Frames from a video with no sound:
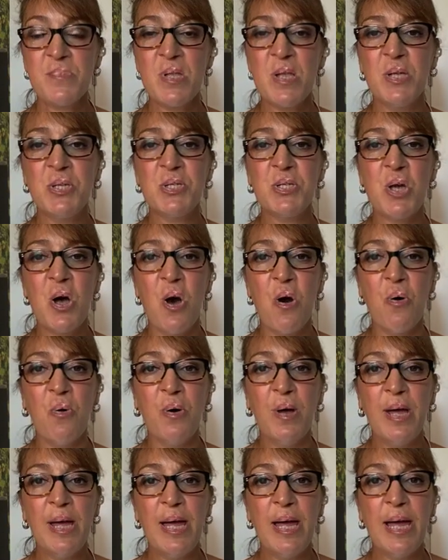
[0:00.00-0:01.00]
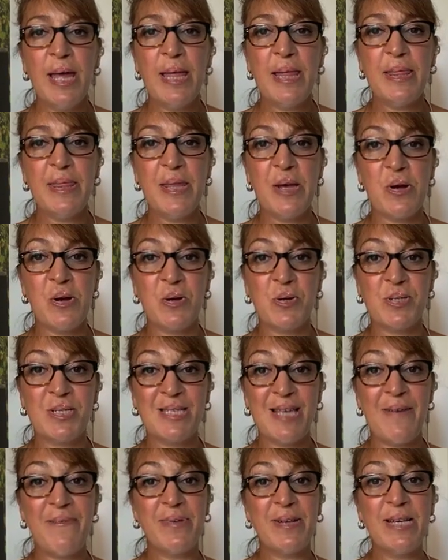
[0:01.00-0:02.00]
So there's
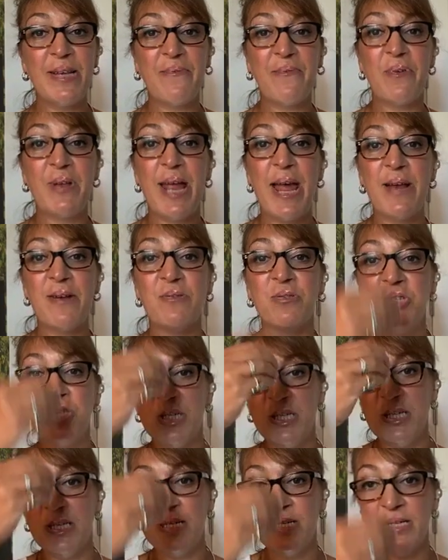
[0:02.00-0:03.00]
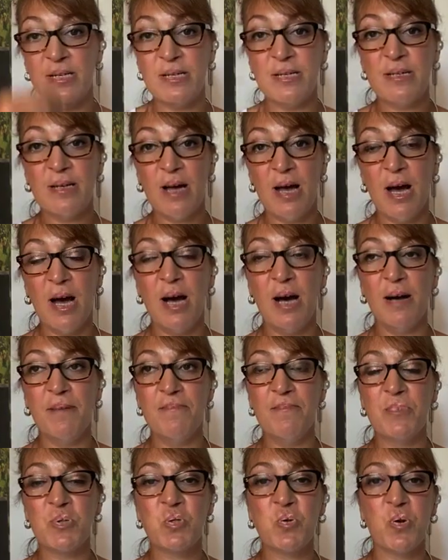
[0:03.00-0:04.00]
seven different energy um,
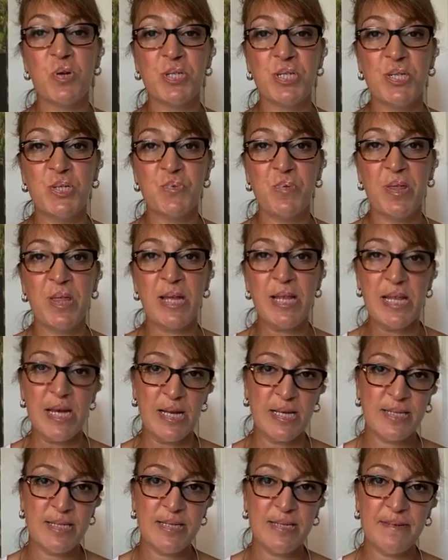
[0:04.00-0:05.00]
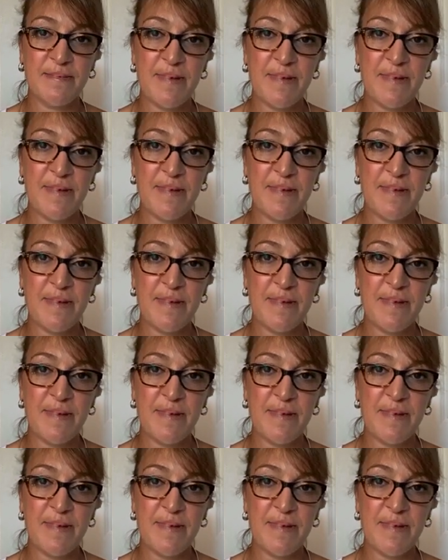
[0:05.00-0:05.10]
sources within us.